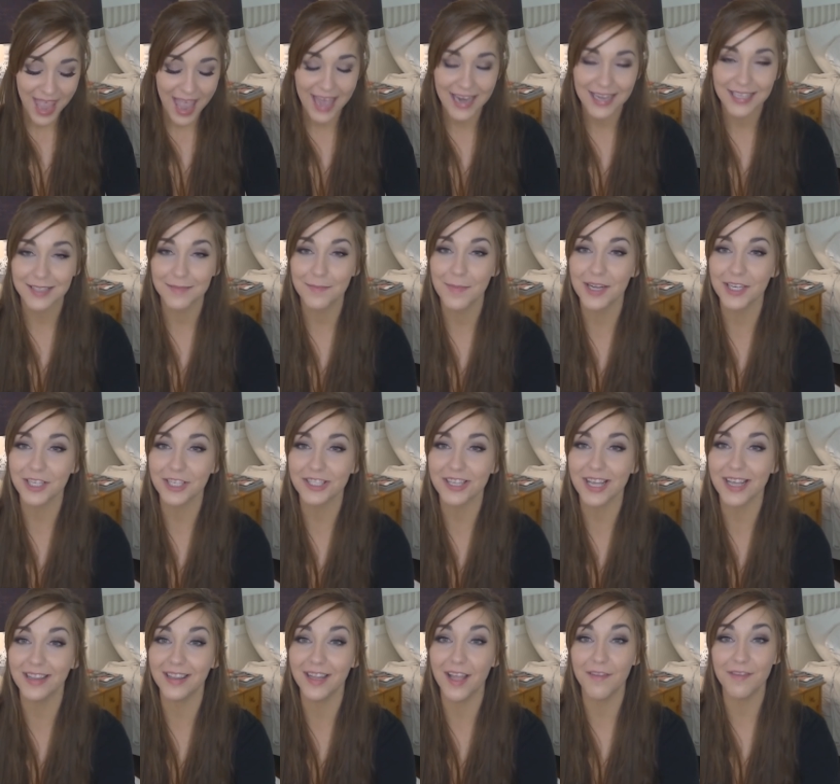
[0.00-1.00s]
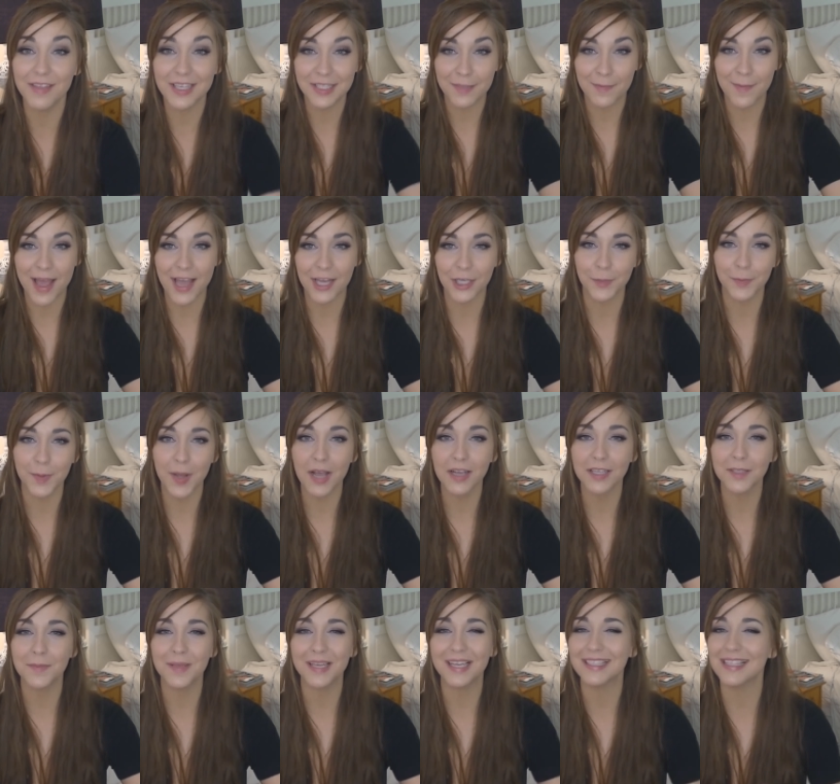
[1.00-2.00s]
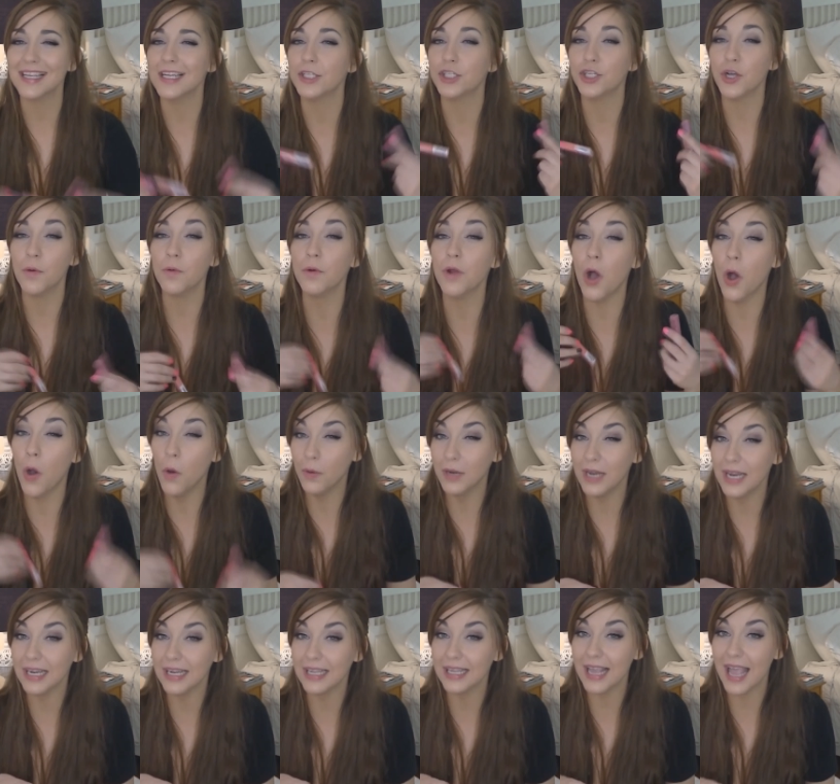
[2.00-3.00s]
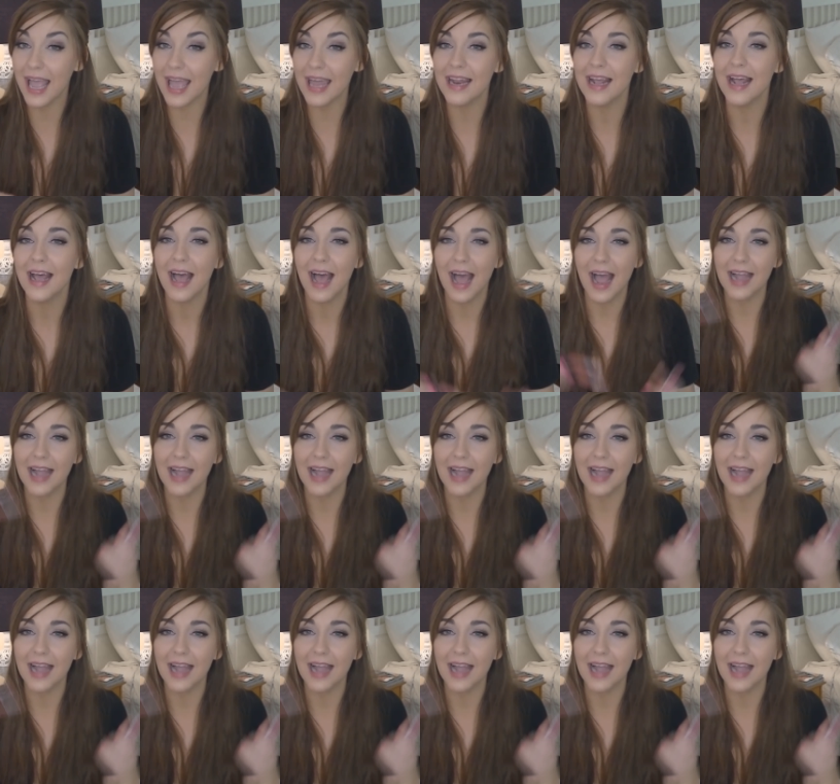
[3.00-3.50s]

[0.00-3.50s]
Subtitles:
And as much as I love the Smashbox, because I don't own any yet,